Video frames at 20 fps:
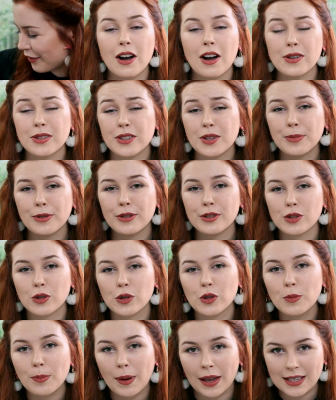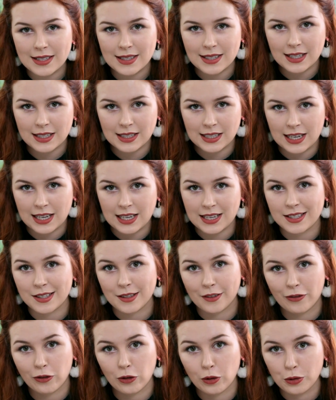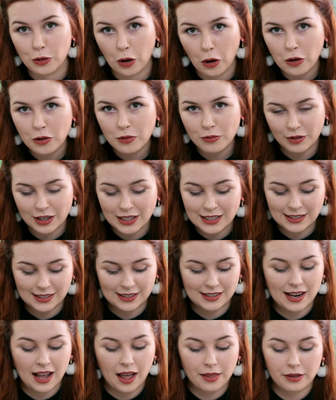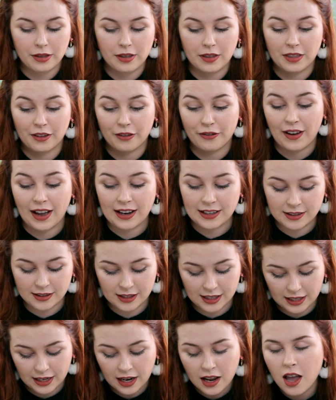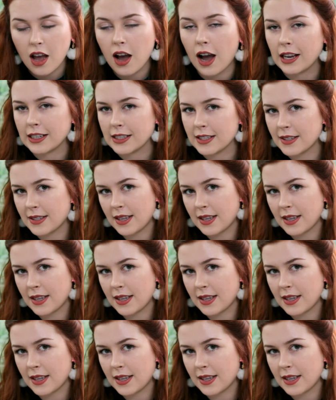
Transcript: also bought 2 basic tees for no reason other than the fact that I